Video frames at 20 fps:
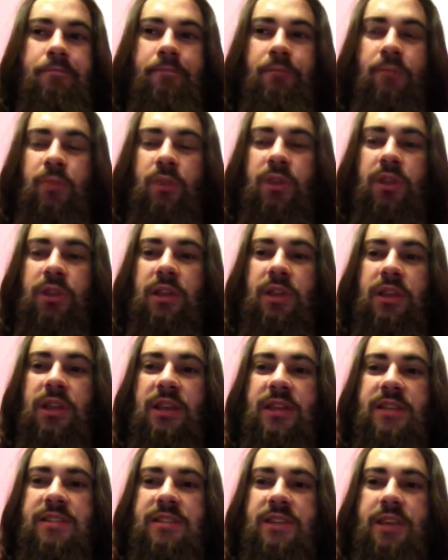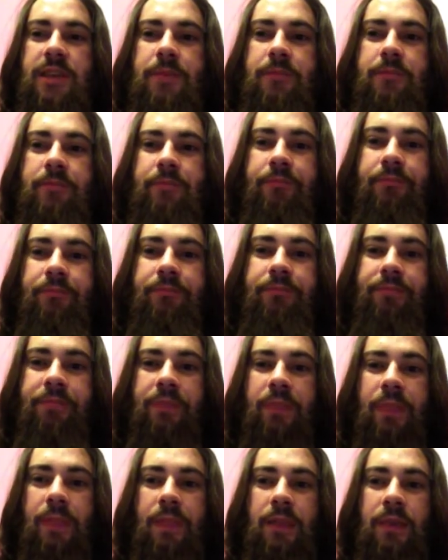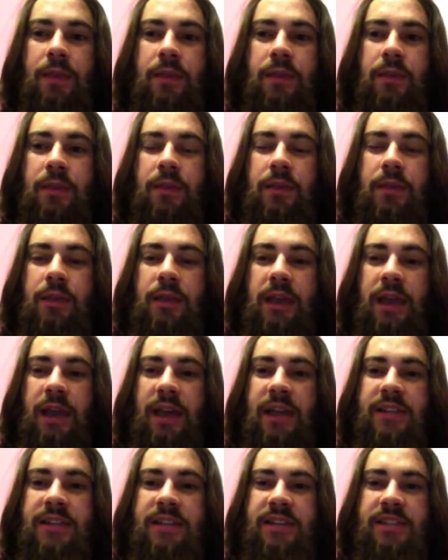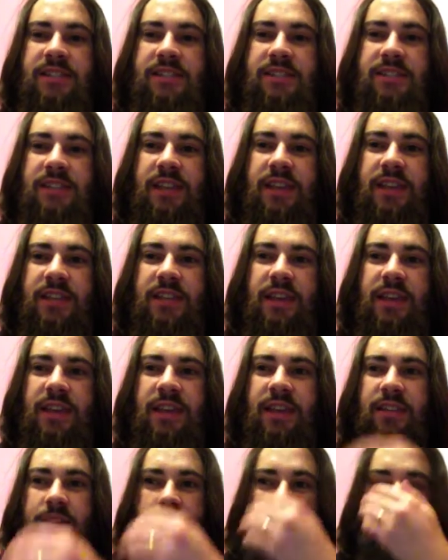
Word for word: What can I say? I just say that